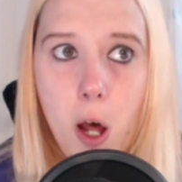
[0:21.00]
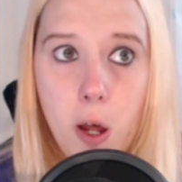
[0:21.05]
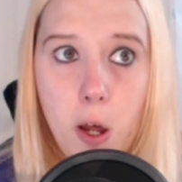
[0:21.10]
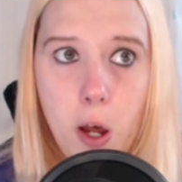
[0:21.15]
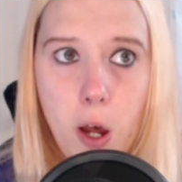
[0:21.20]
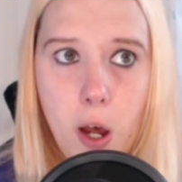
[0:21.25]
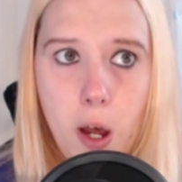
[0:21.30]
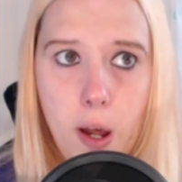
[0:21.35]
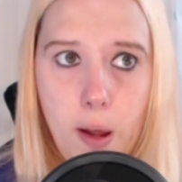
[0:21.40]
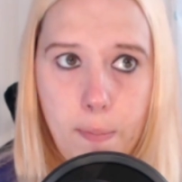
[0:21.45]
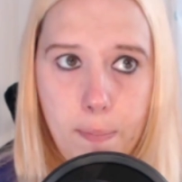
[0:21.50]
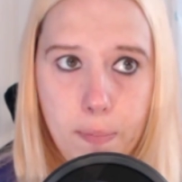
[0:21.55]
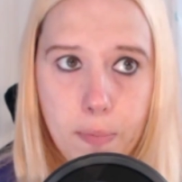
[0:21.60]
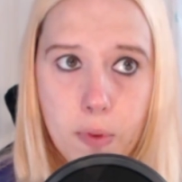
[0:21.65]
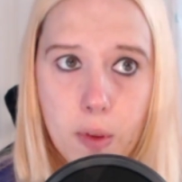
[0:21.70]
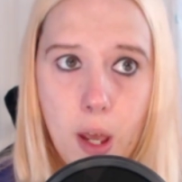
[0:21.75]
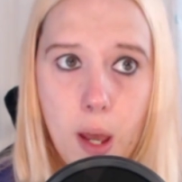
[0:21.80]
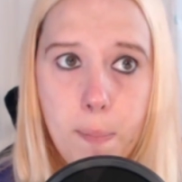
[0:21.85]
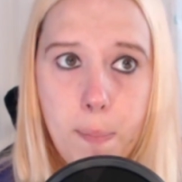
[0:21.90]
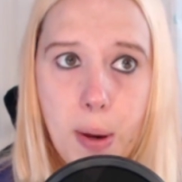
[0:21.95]

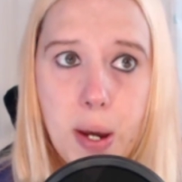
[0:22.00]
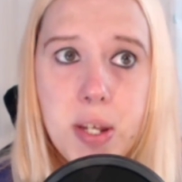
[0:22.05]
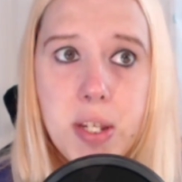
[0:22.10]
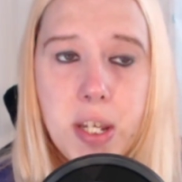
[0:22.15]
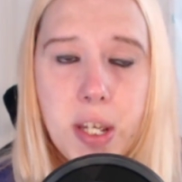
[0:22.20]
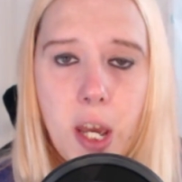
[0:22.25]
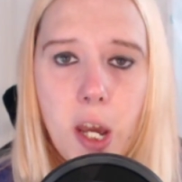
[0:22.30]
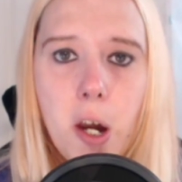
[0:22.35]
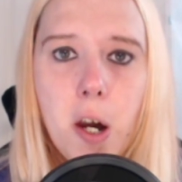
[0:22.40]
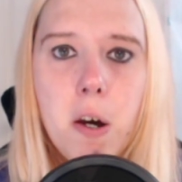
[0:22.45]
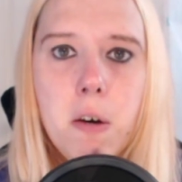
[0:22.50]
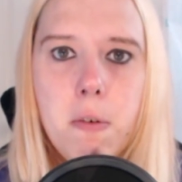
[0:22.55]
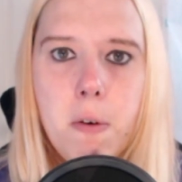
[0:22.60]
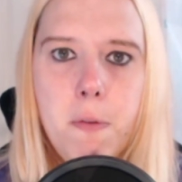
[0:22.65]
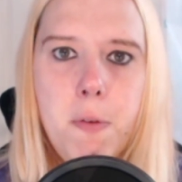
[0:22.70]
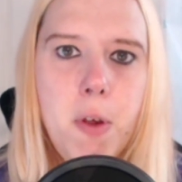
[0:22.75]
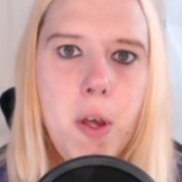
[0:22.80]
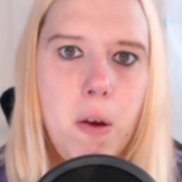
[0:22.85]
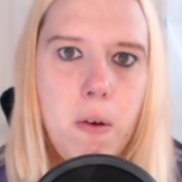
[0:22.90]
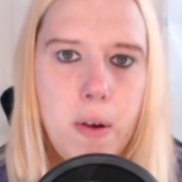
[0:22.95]
basic
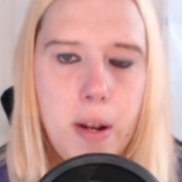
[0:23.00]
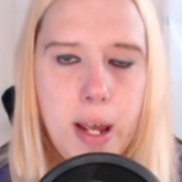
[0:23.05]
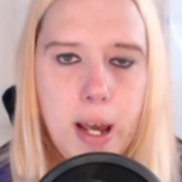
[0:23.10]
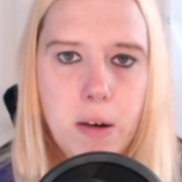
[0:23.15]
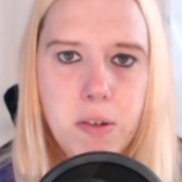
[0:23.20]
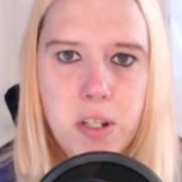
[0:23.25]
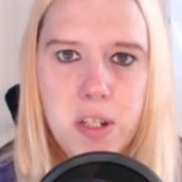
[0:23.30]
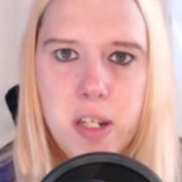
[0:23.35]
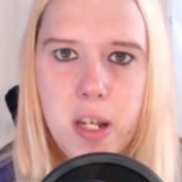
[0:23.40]
overview and how to